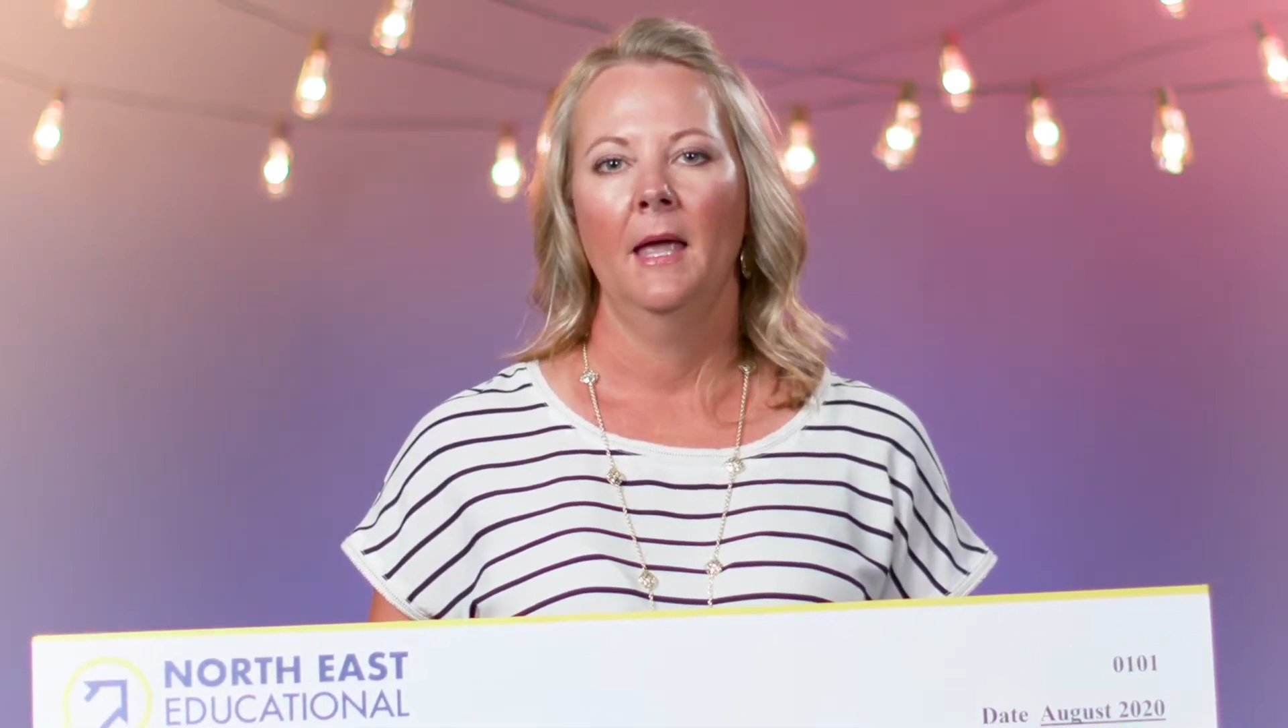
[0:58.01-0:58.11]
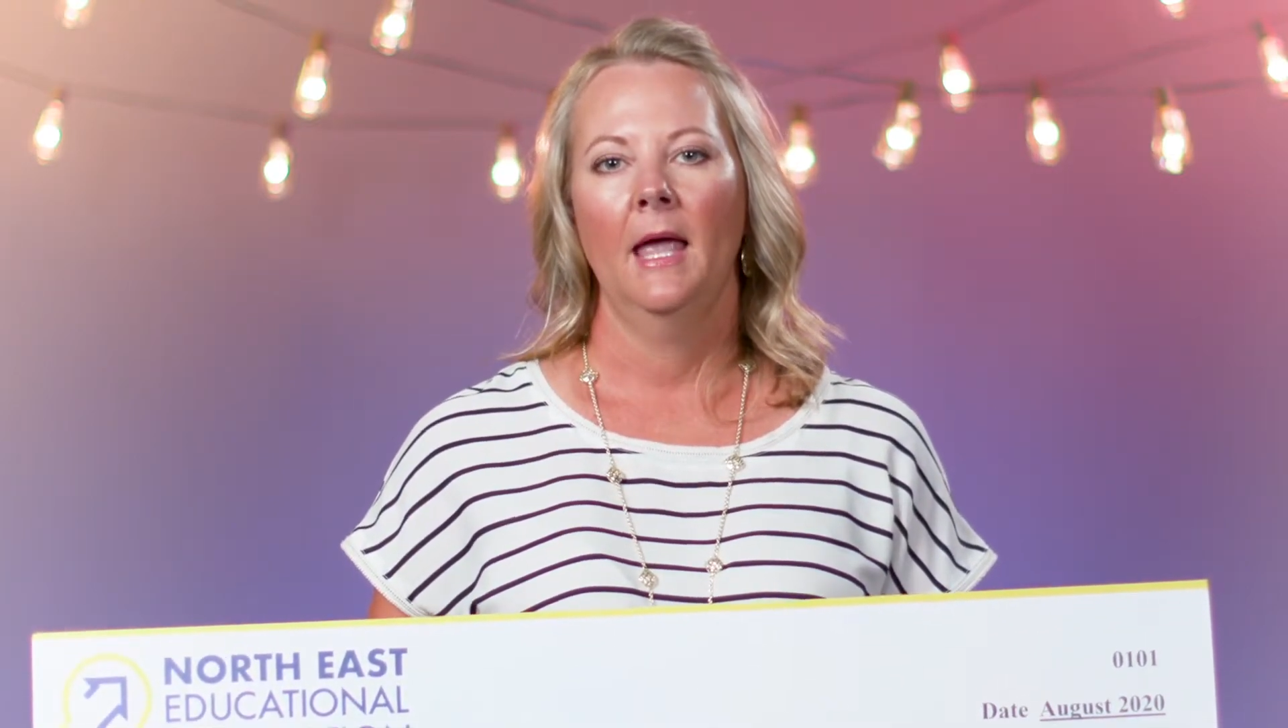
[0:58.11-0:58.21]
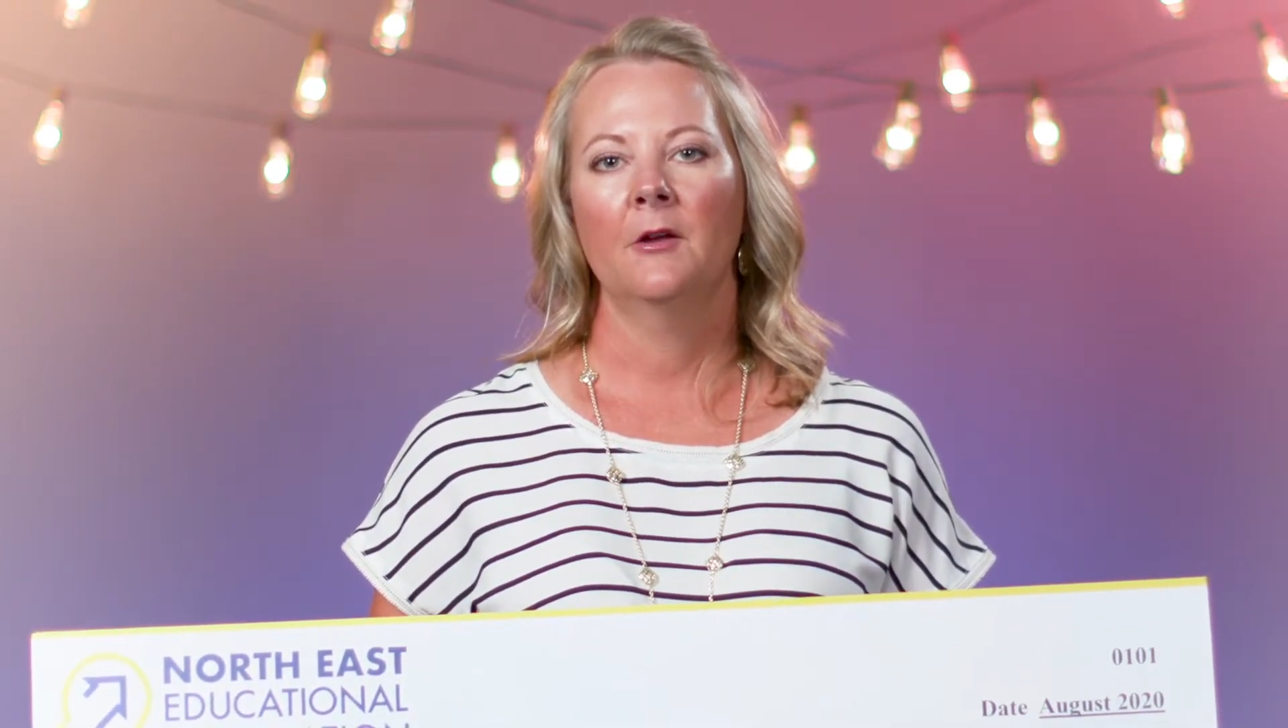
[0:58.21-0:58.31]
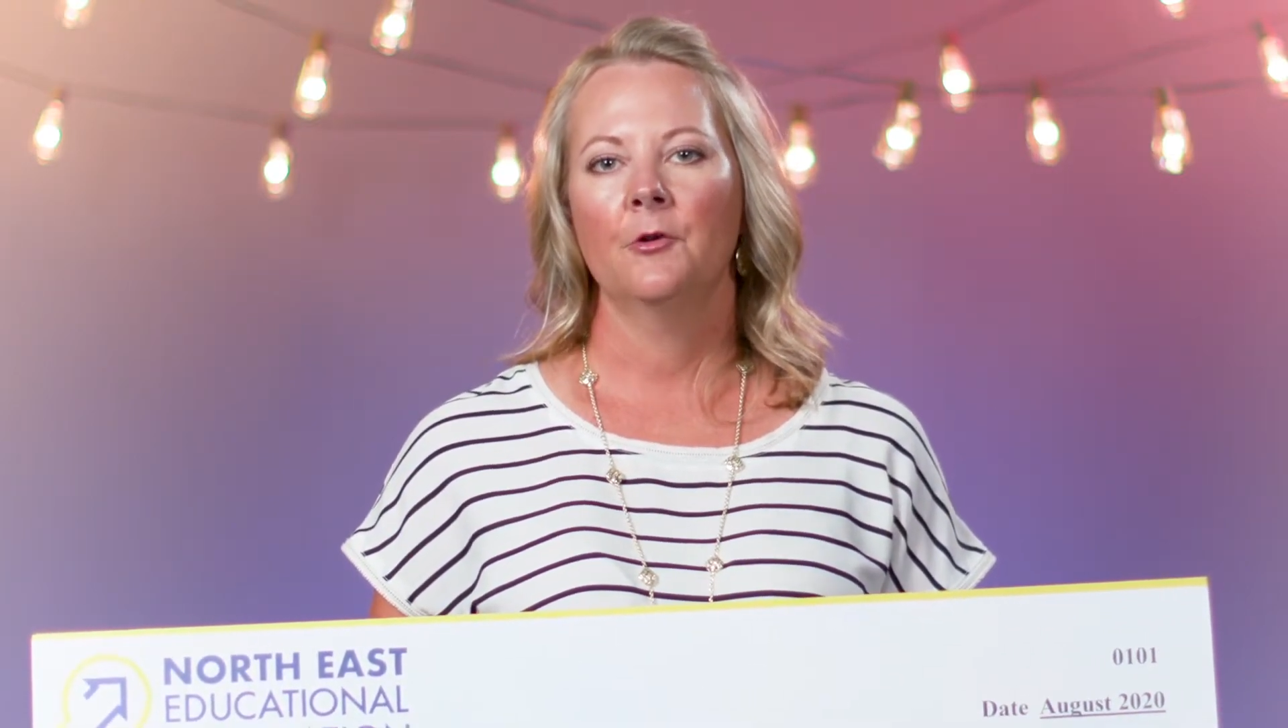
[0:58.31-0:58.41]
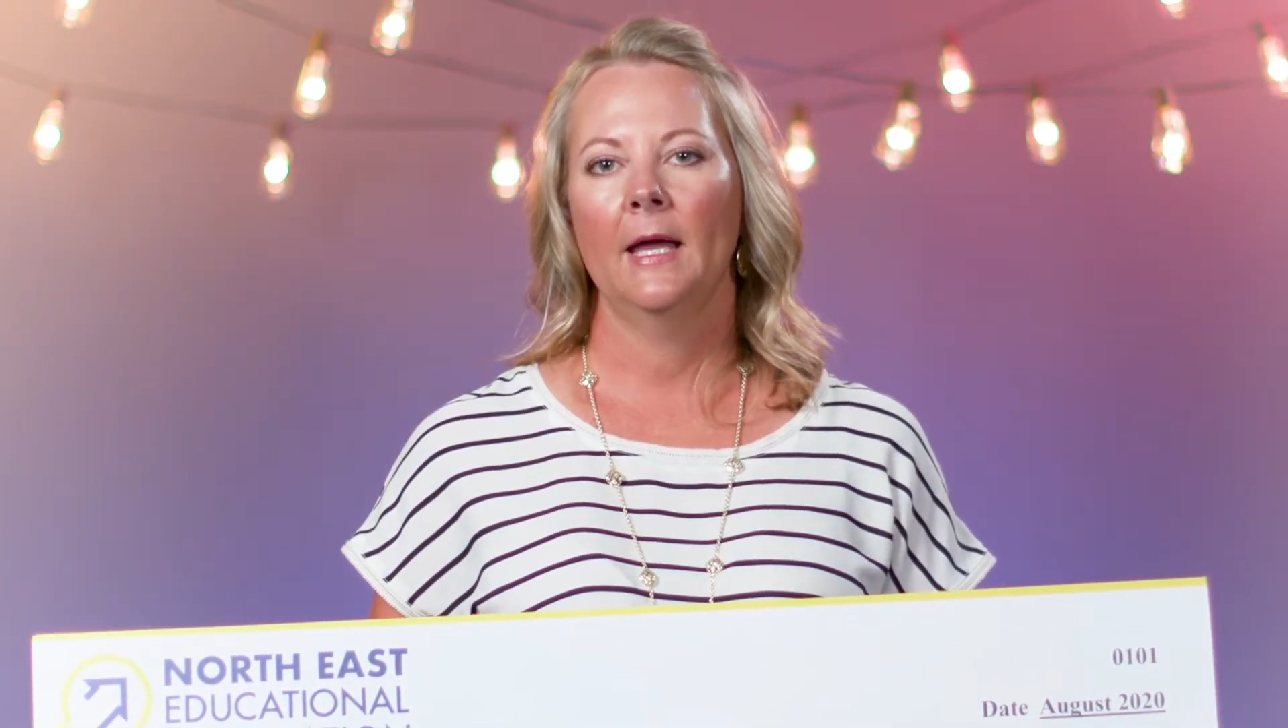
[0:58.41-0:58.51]

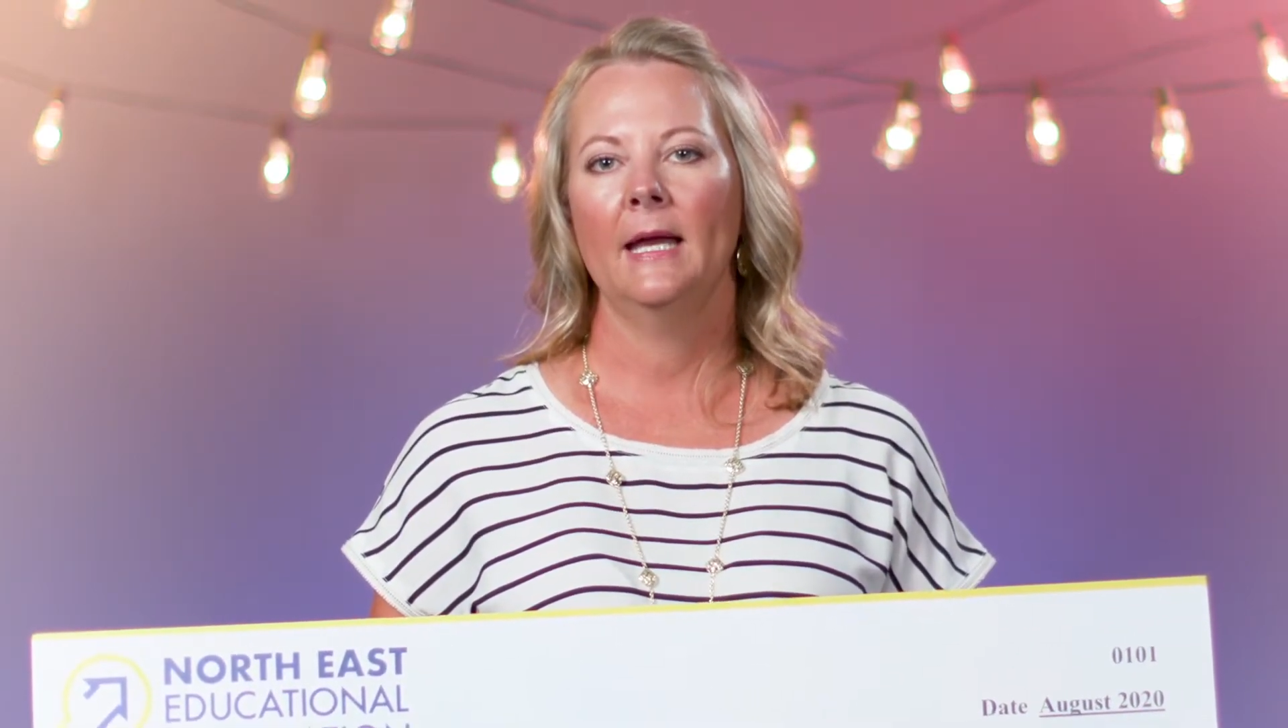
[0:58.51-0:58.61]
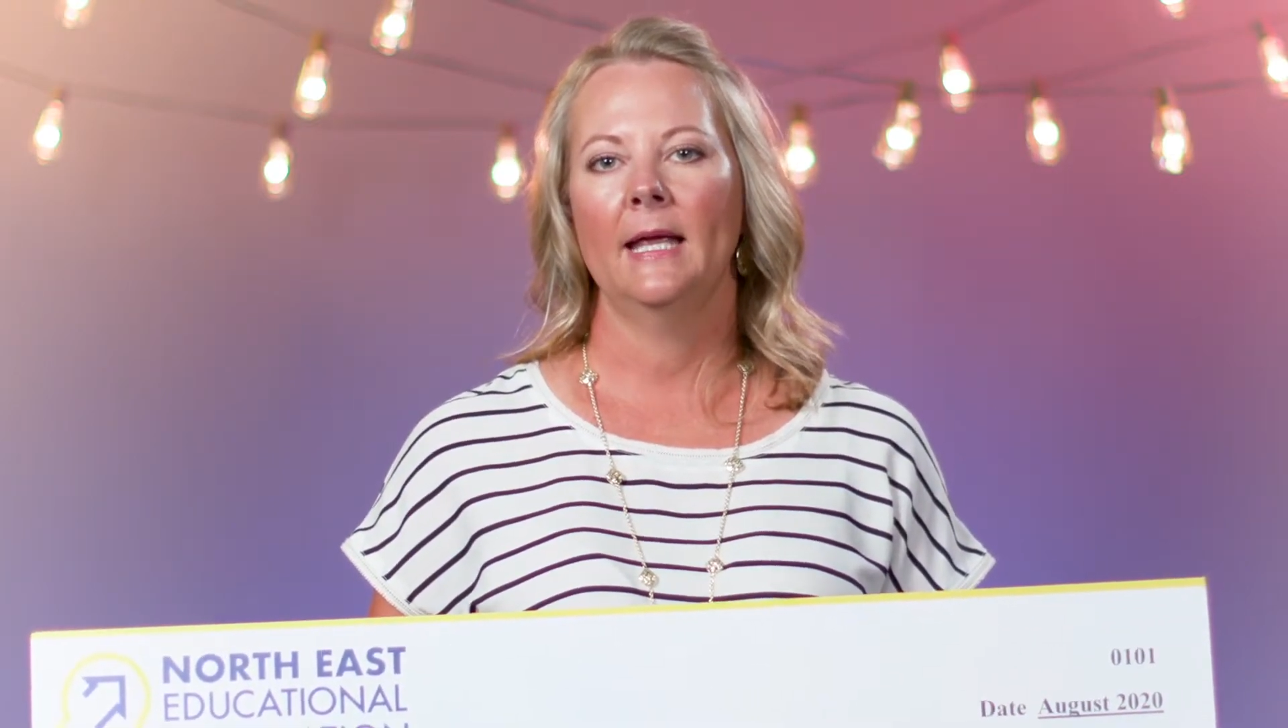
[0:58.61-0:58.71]
and create